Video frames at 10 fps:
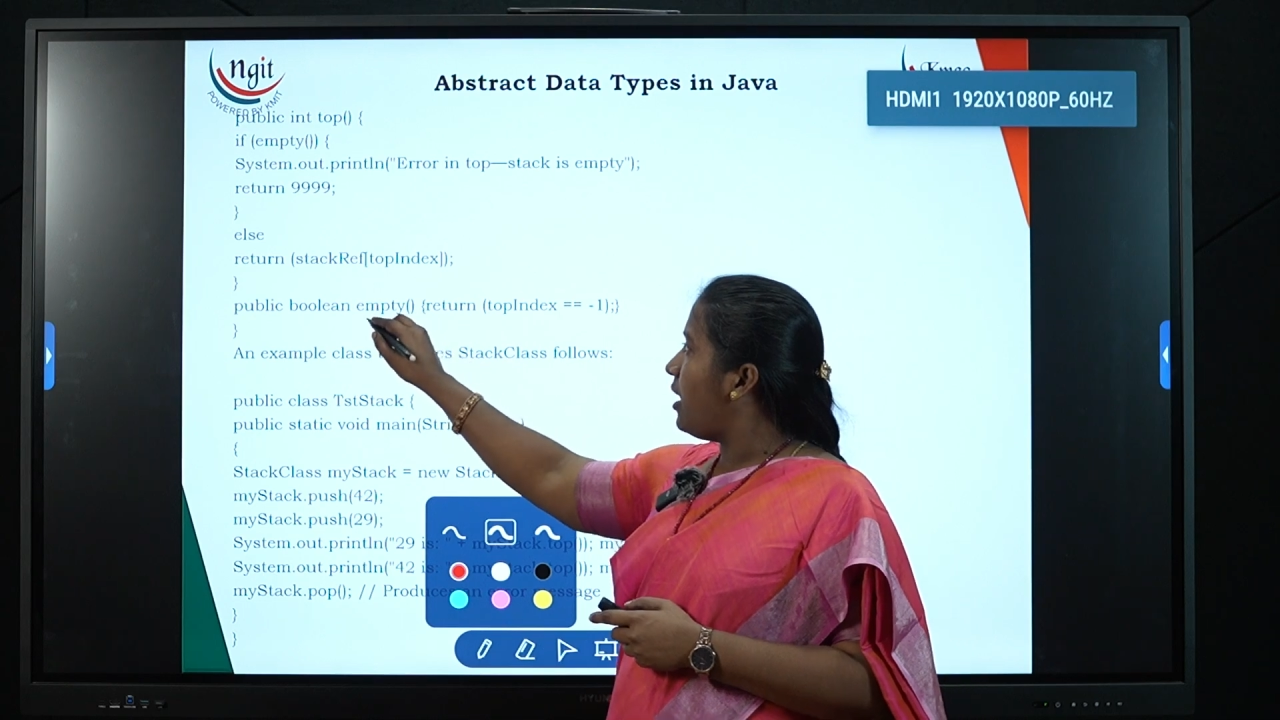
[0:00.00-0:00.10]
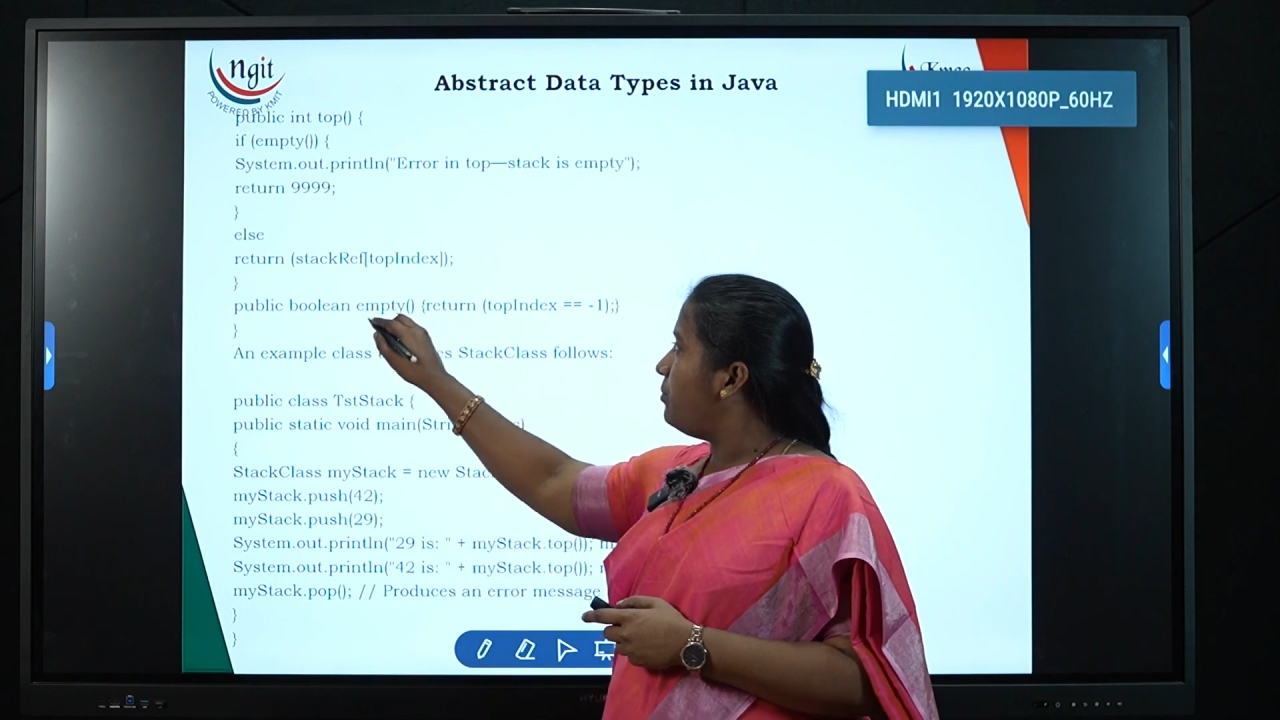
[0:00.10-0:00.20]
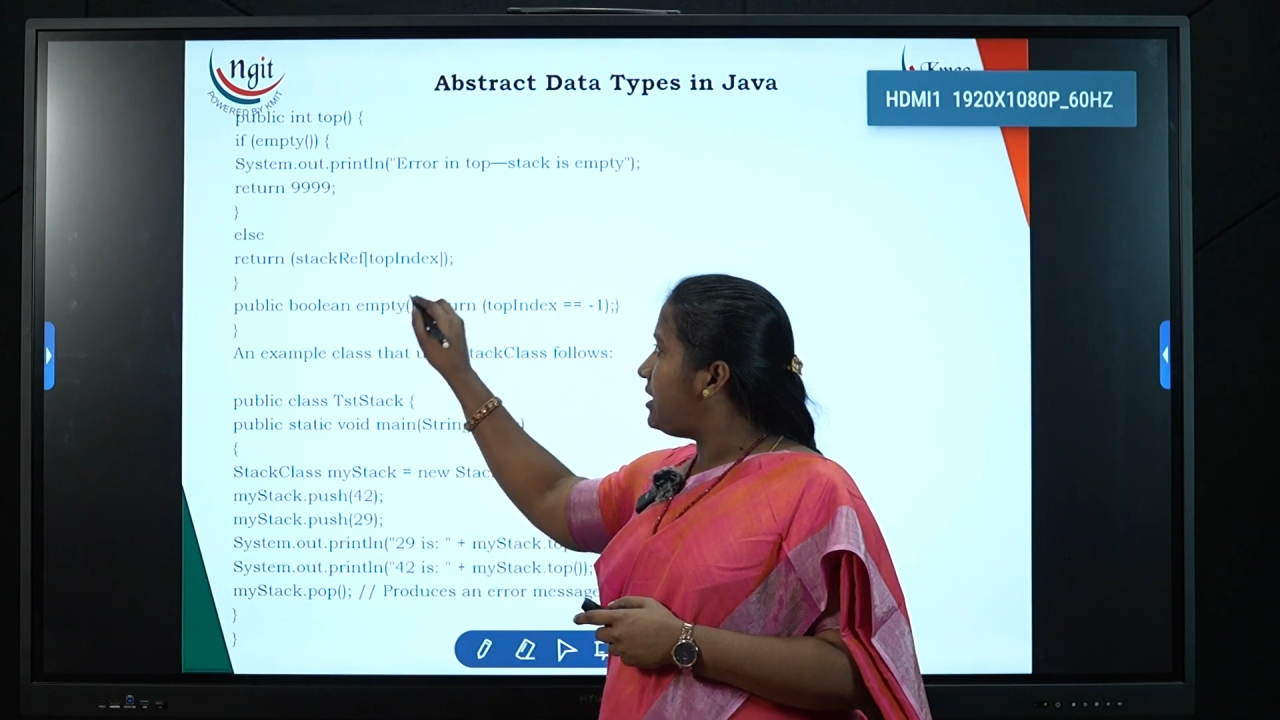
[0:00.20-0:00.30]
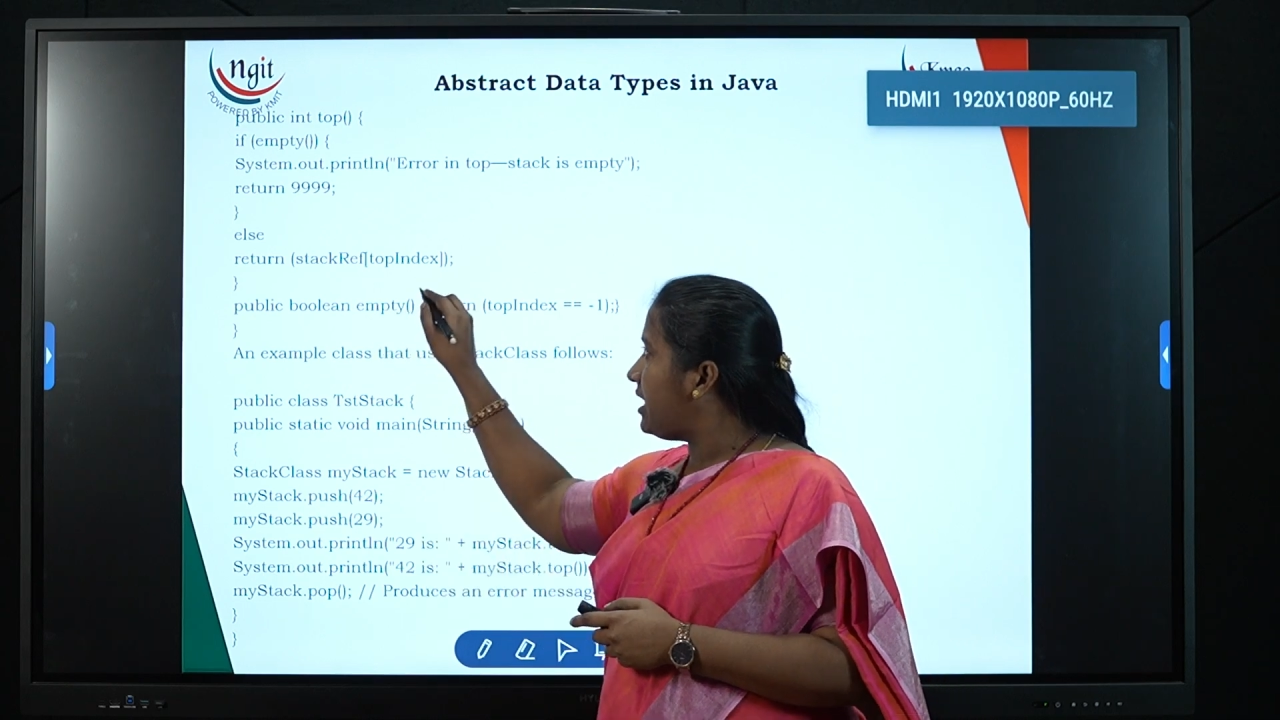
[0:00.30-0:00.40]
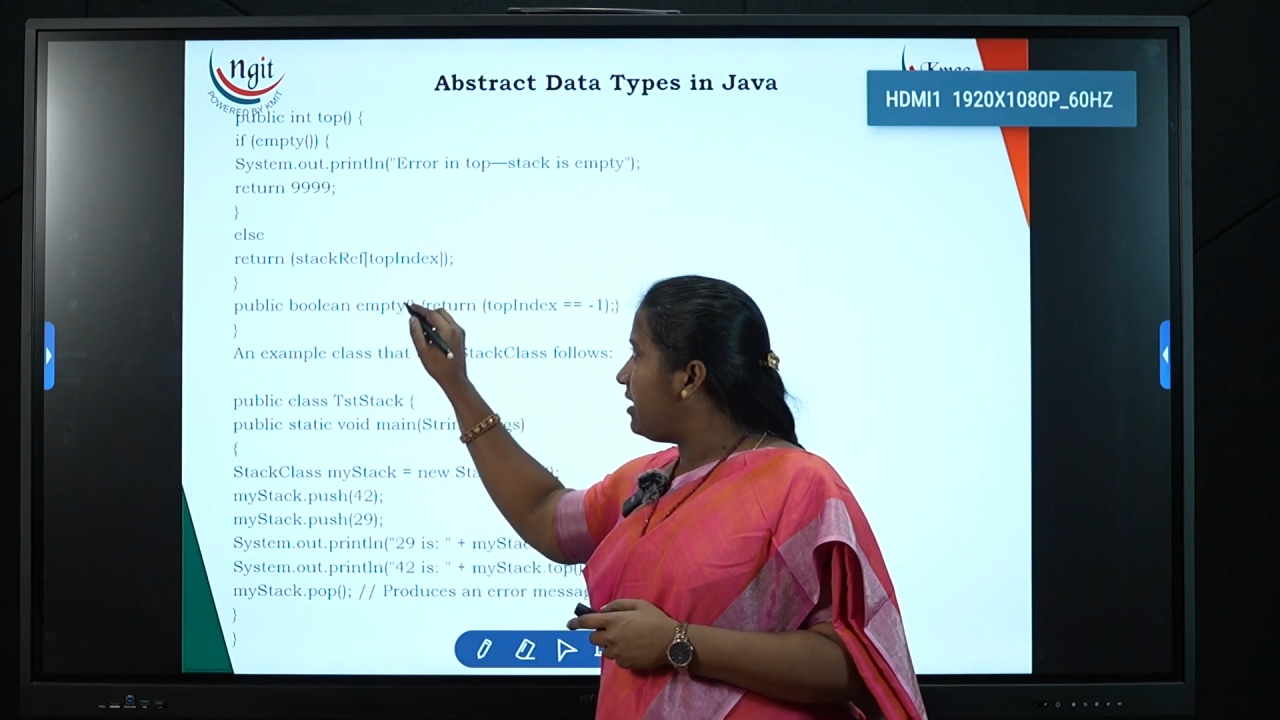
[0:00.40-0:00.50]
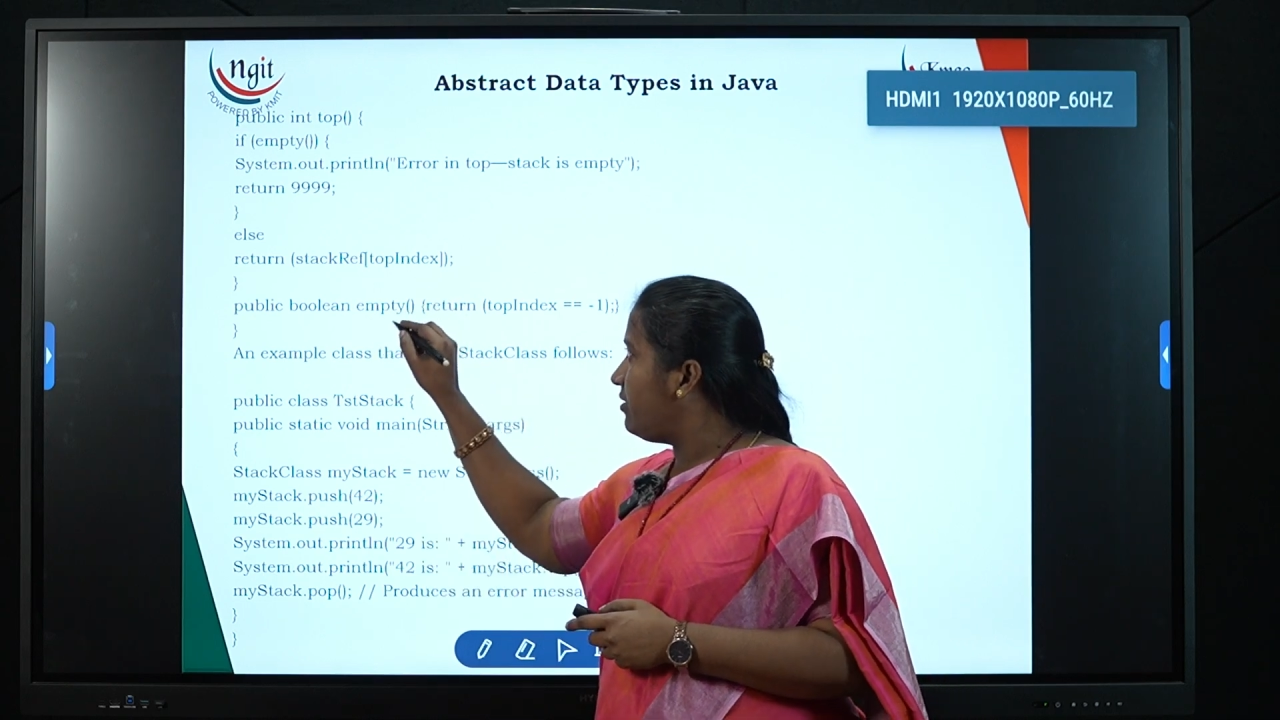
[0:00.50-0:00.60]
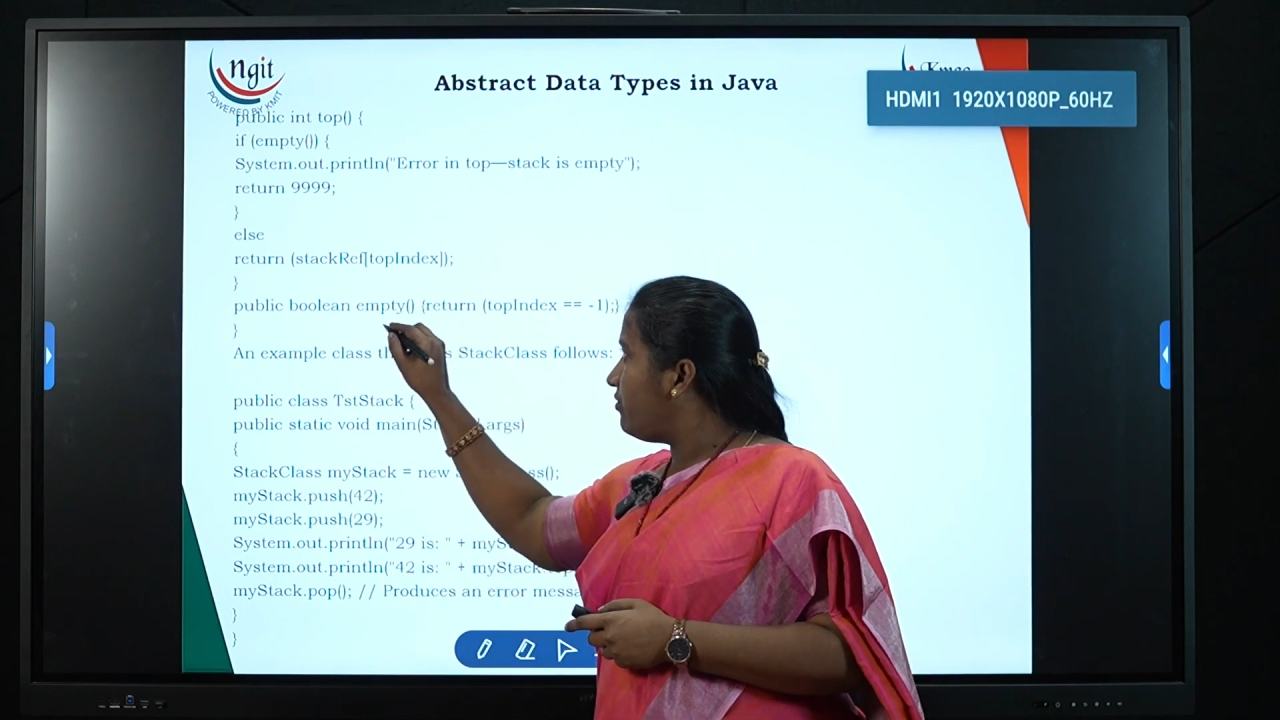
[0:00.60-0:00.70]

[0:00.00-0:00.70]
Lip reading: empty,